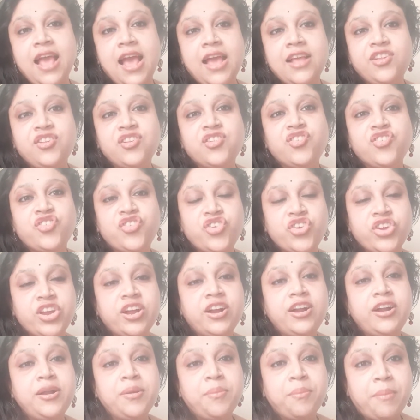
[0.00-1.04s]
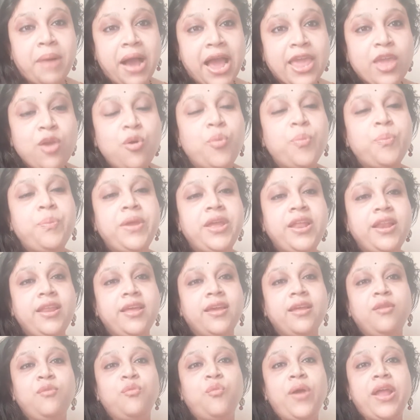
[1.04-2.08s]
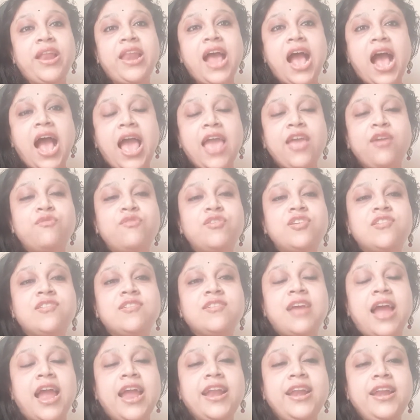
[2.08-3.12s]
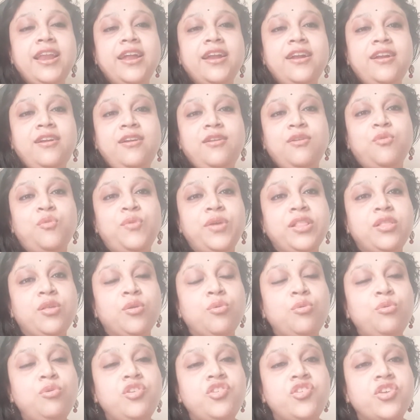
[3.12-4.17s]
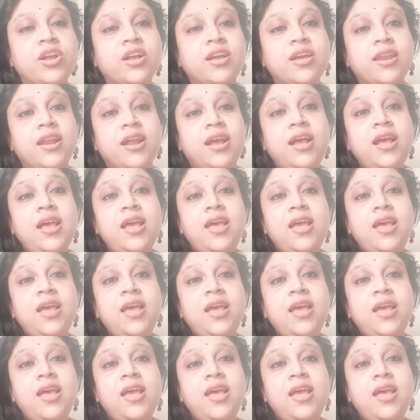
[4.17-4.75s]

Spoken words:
I just shared my opinion when I was guided with root chakra.